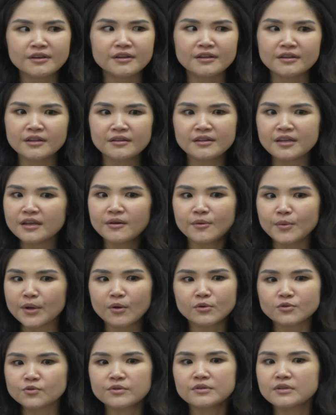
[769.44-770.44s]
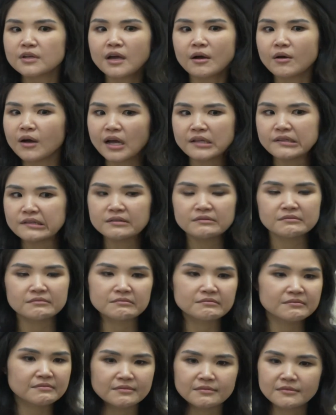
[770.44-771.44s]
I think when I was 20, I
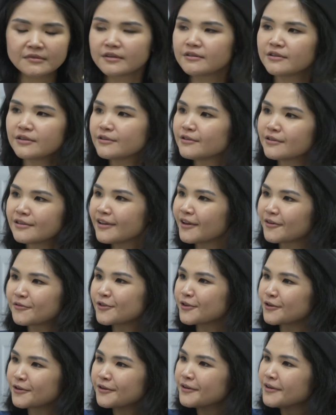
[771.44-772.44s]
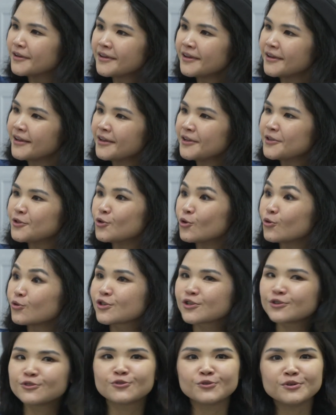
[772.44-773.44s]
didn't have the
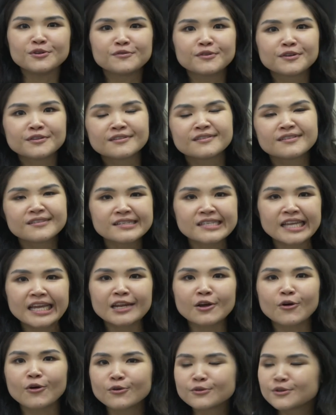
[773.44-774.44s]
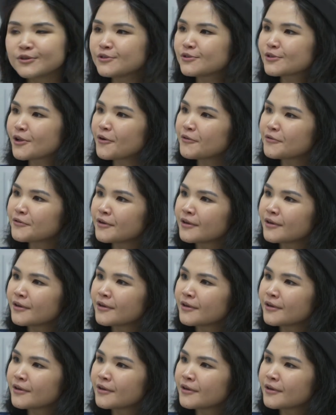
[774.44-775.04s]
notion to even send out all this stuff.